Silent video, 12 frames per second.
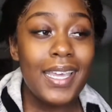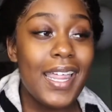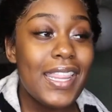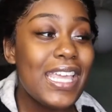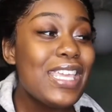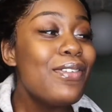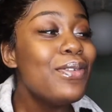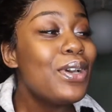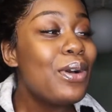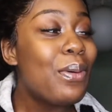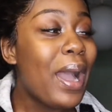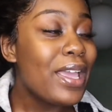then you
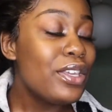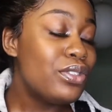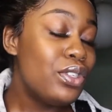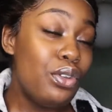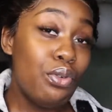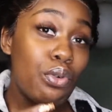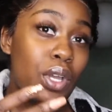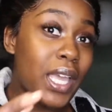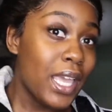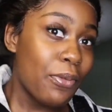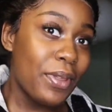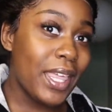know I used to do
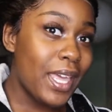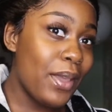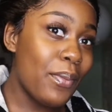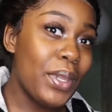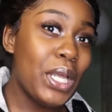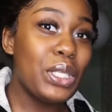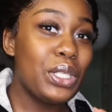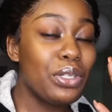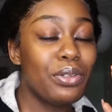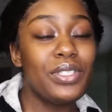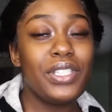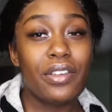Cooking with Kim
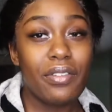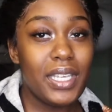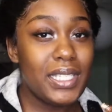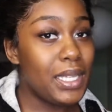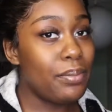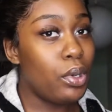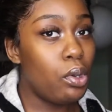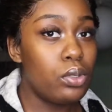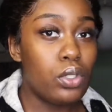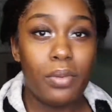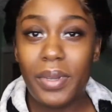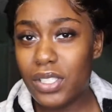little series and
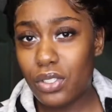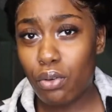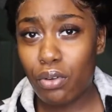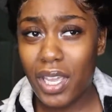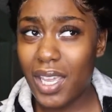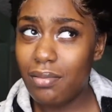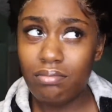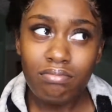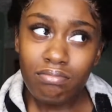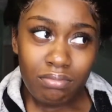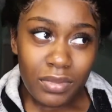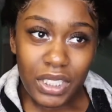posts on my story
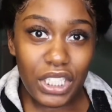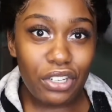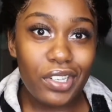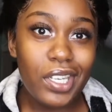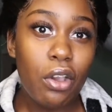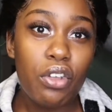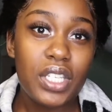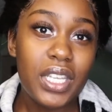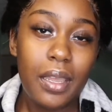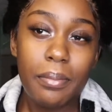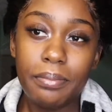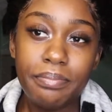literally all the
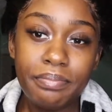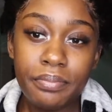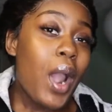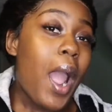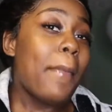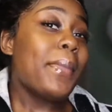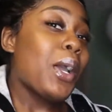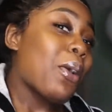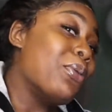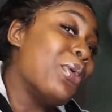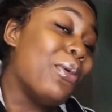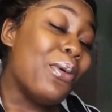time. I'm not
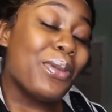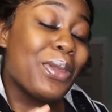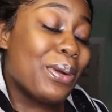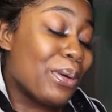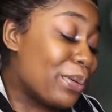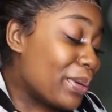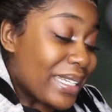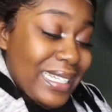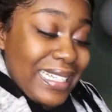gonna, you know,